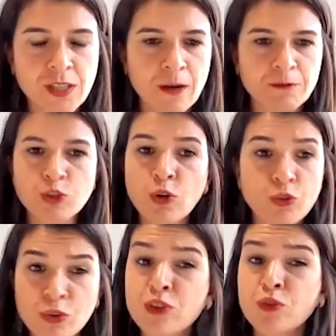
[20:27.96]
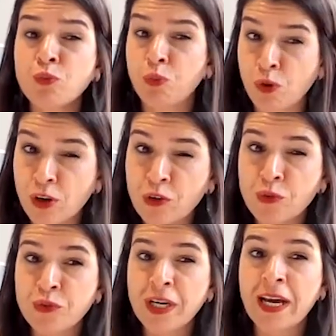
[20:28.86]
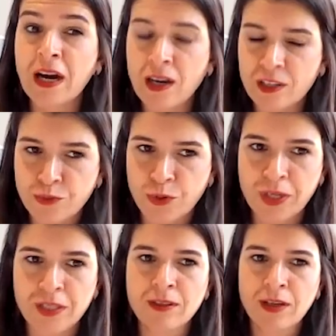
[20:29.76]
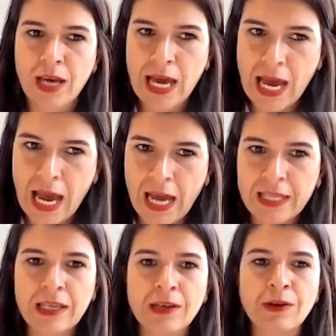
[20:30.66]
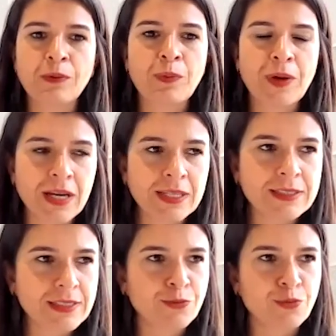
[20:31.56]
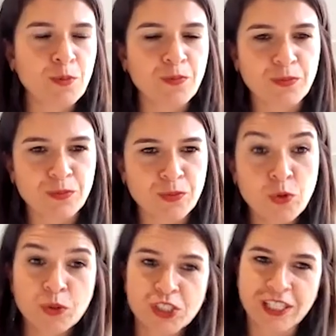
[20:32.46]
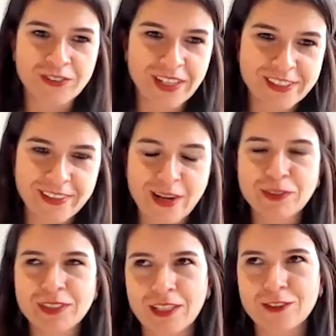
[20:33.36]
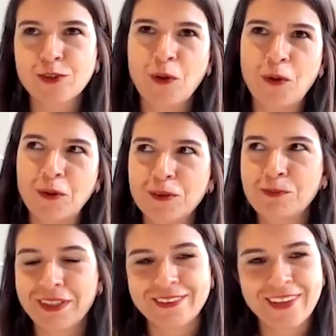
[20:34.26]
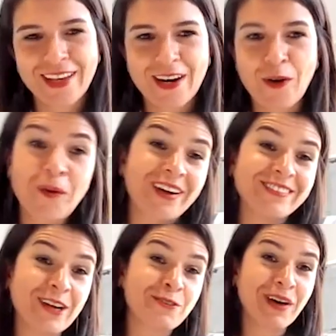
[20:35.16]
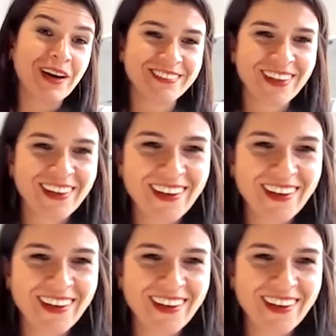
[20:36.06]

just comes. No, you need to work really hard for it. And when I see from newer generation, I would sound so old, but oh well, never mind.